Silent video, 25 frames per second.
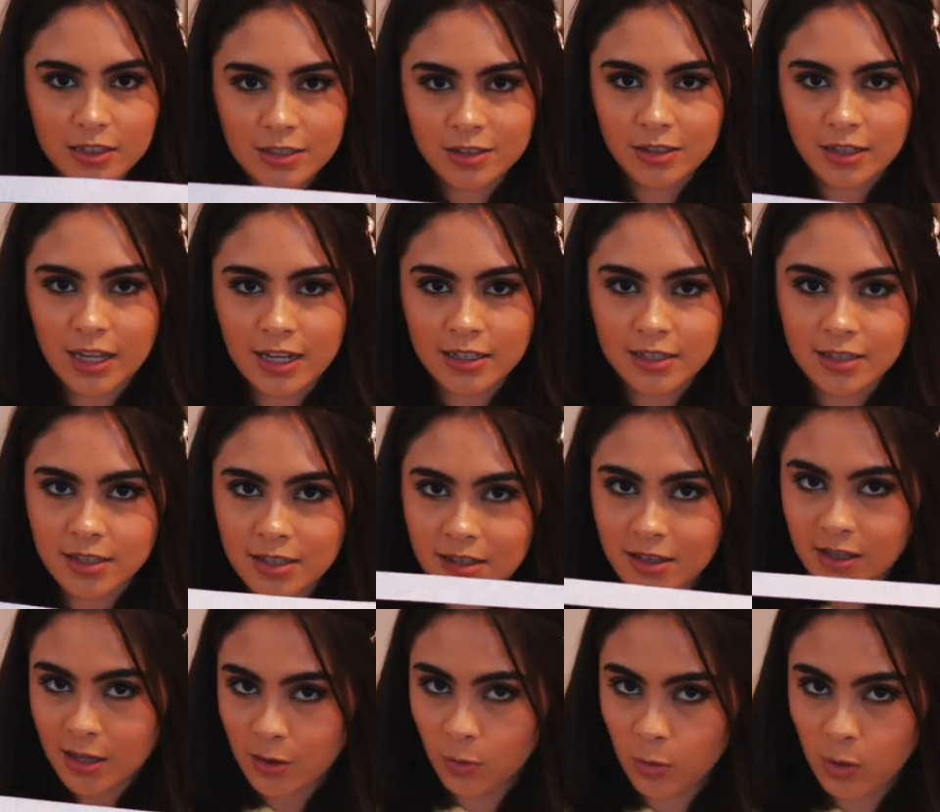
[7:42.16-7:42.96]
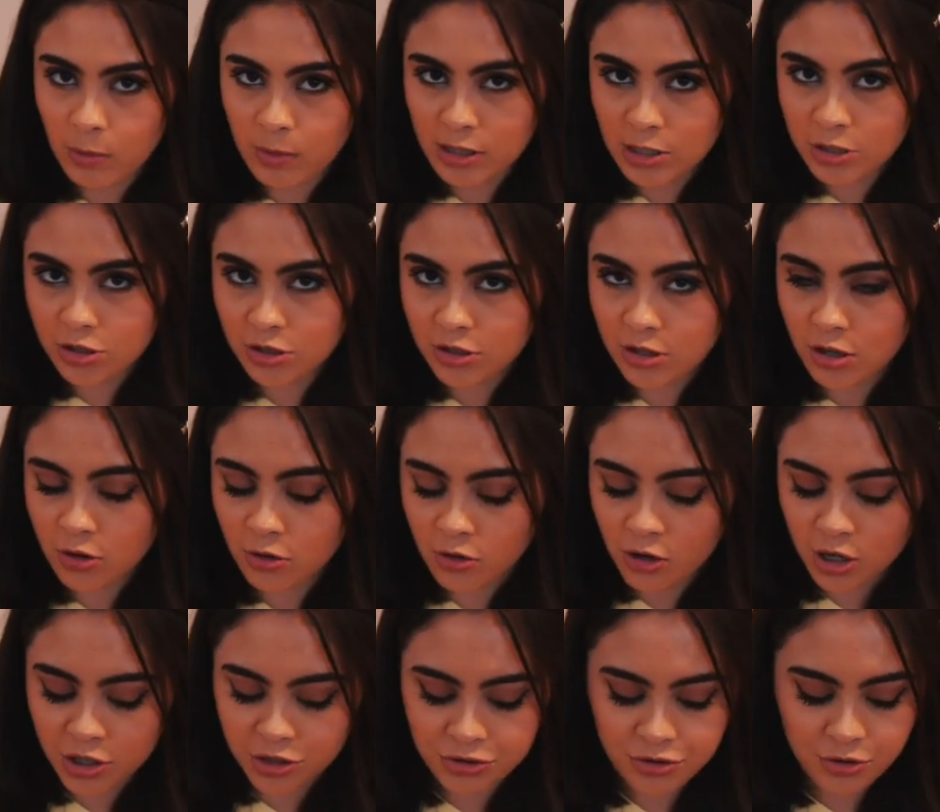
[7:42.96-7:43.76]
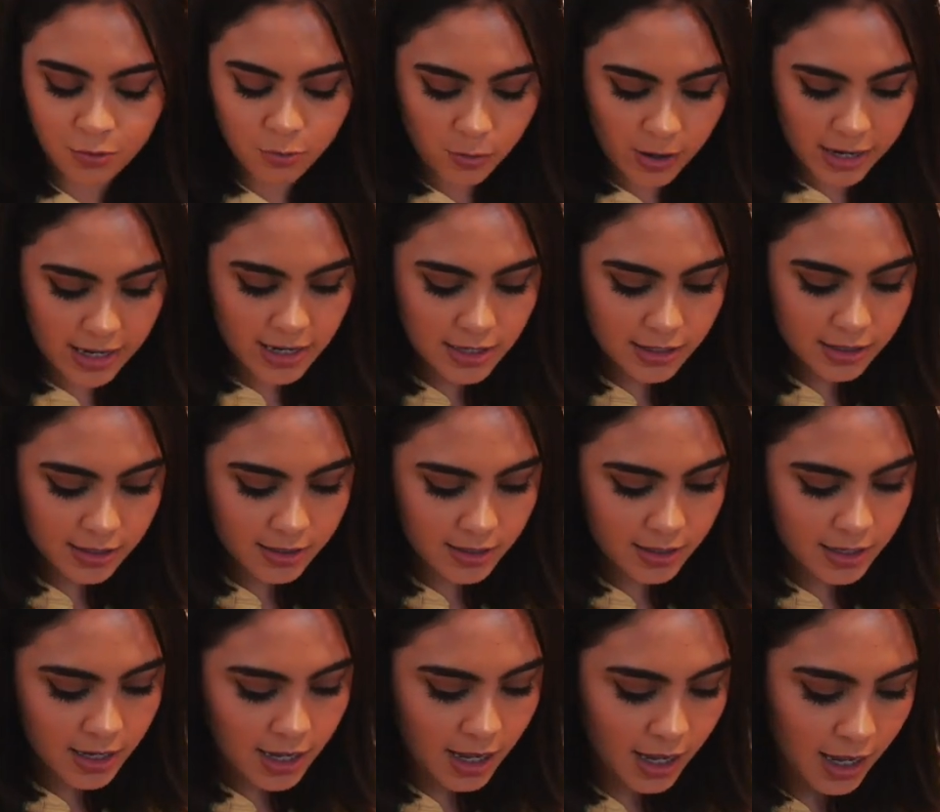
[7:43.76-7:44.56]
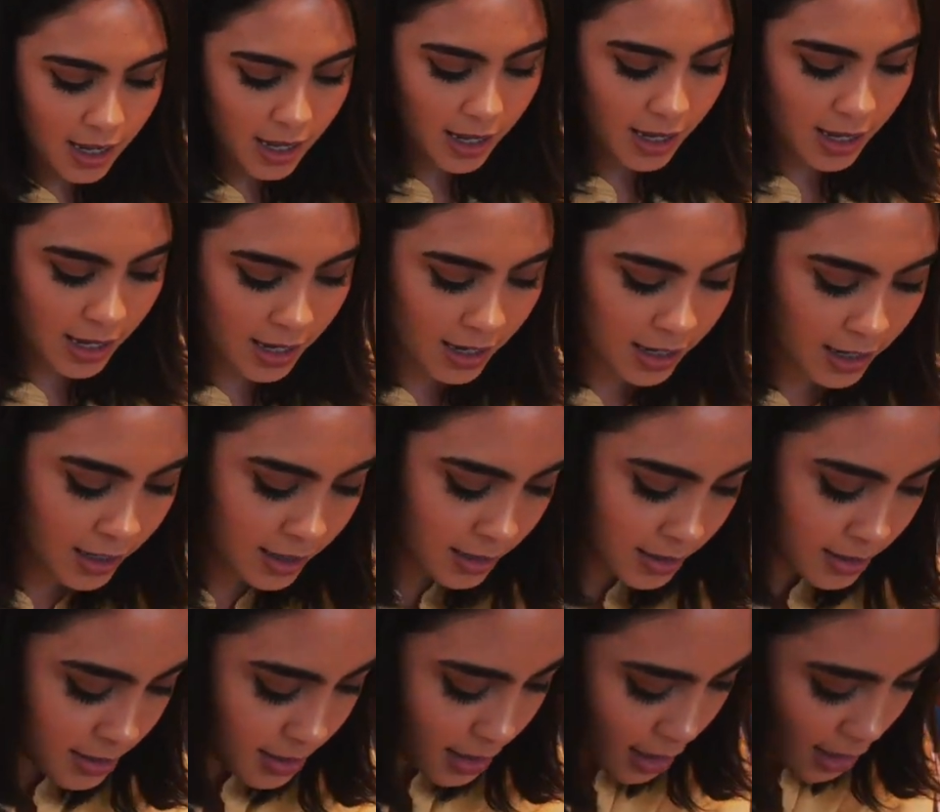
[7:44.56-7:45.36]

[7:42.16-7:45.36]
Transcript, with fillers: this elastic that we measured across your waist, and